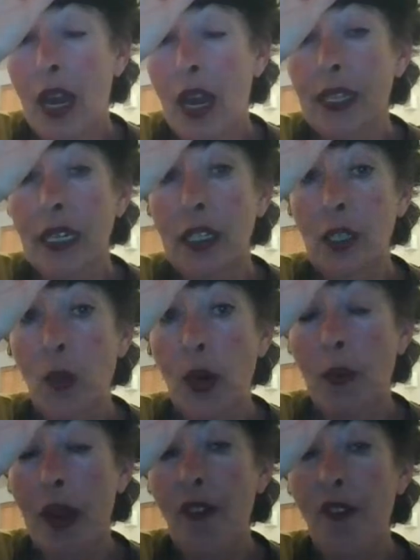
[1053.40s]
I did it to one
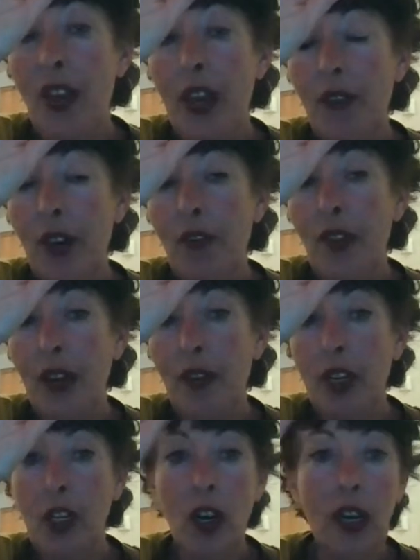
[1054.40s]
of my favorite,
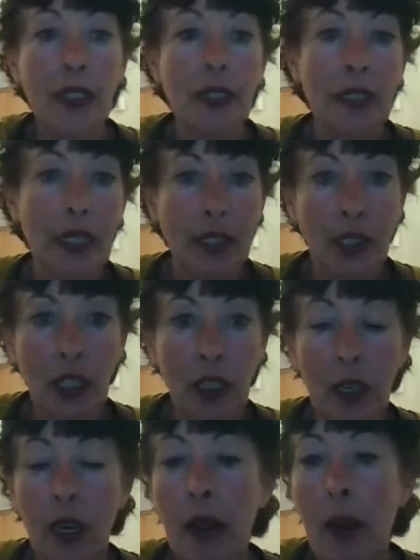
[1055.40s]
favorite dogs,
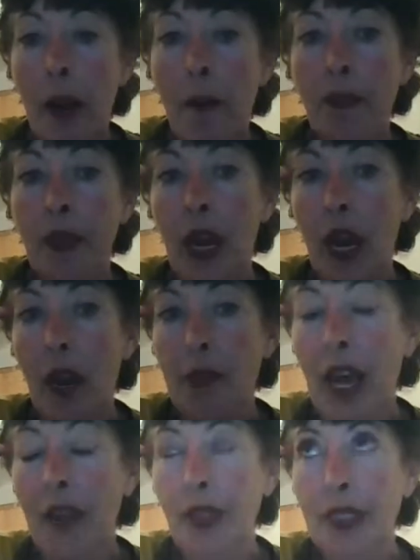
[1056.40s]
Caesar um,
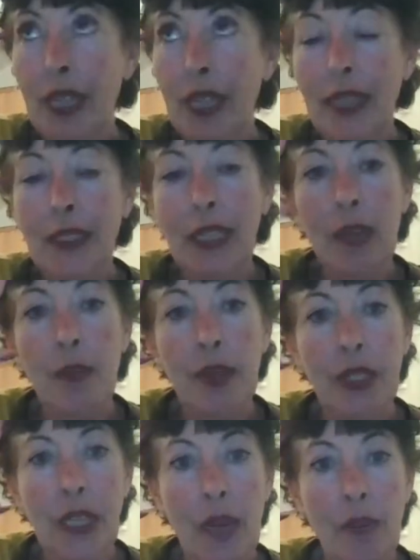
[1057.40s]
not this last time, but
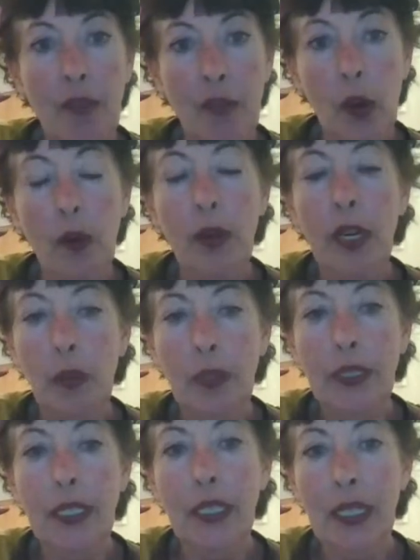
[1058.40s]
the time before when he
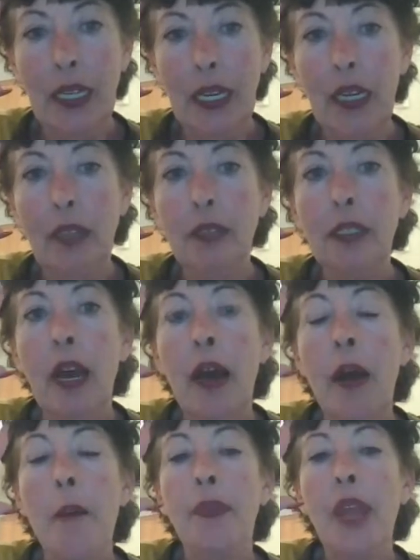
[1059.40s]
was into nails.
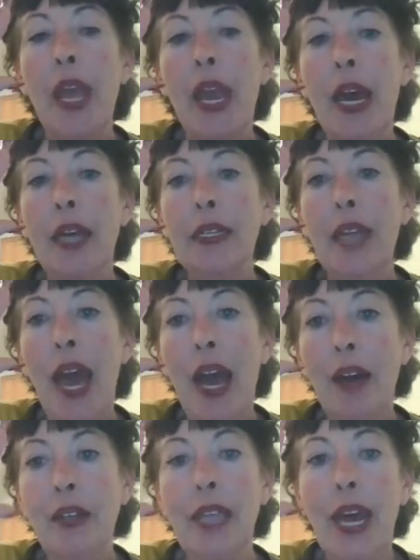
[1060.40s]
And
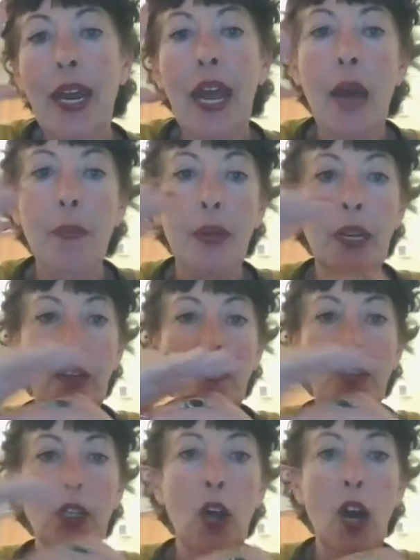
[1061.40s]
how did that happen?
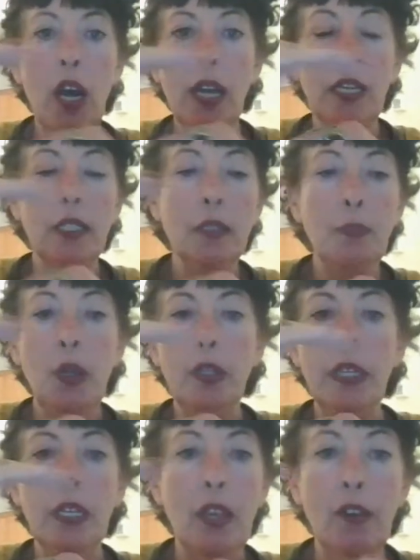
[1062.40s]
If a dog is
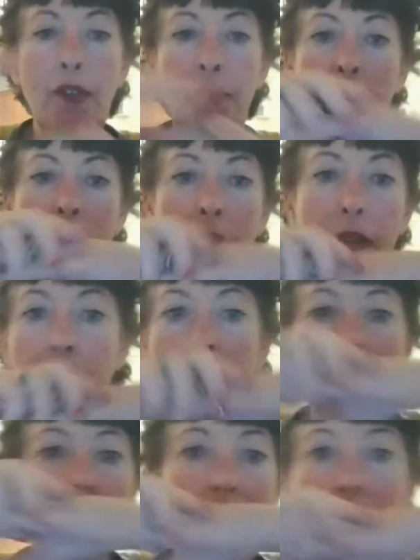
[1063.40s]
pulling their foot,
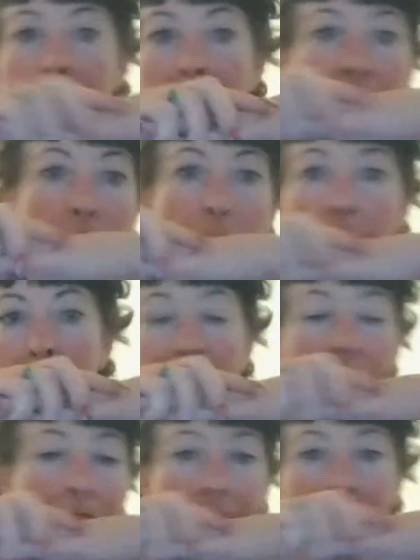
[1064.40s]
if you're
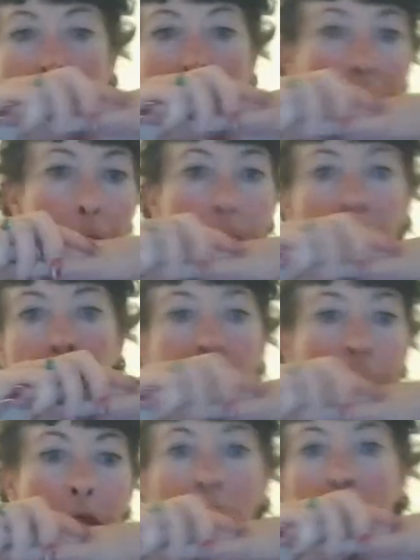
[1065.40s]
playing this game
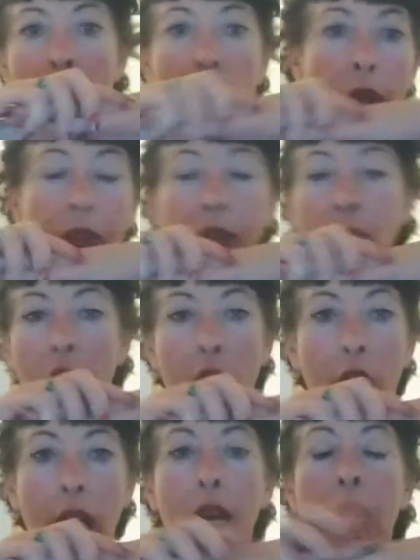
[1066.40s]
with a
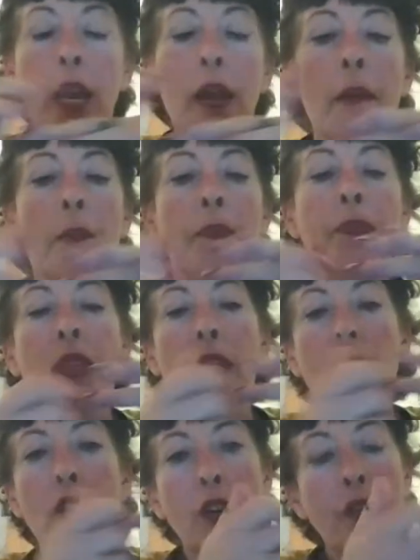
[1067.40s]
dog,
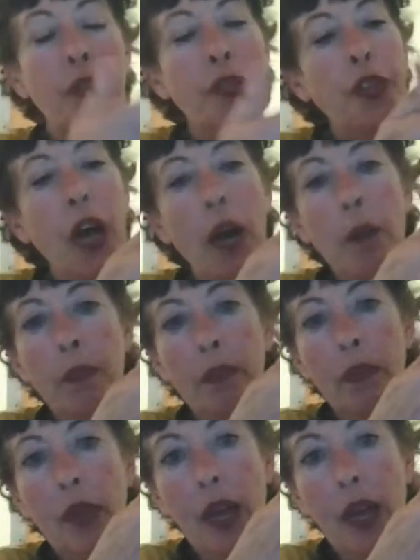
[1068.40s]
your thumb